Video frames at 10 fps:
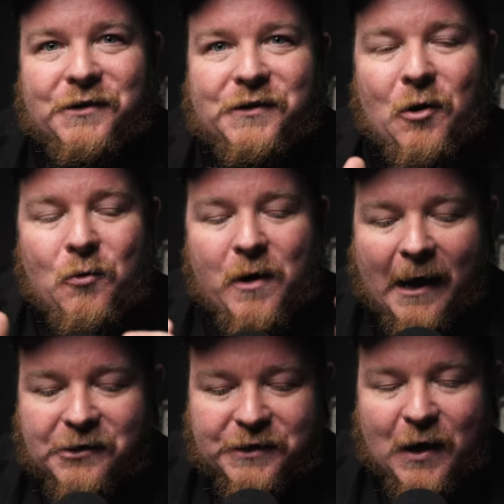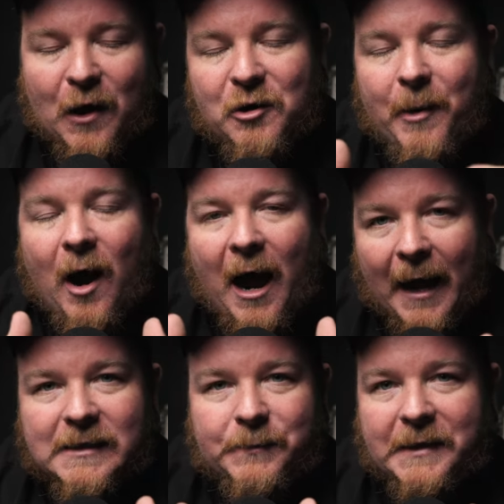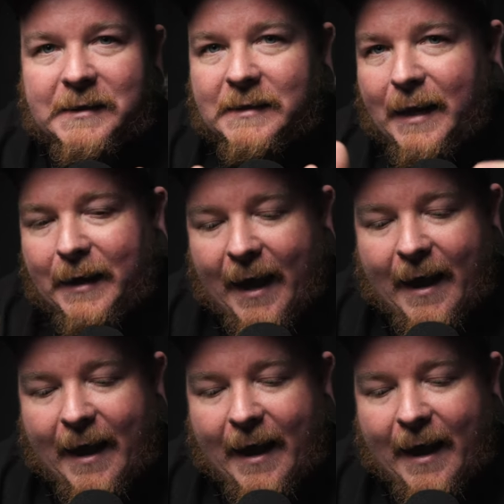So we're actually talking about high-speed sync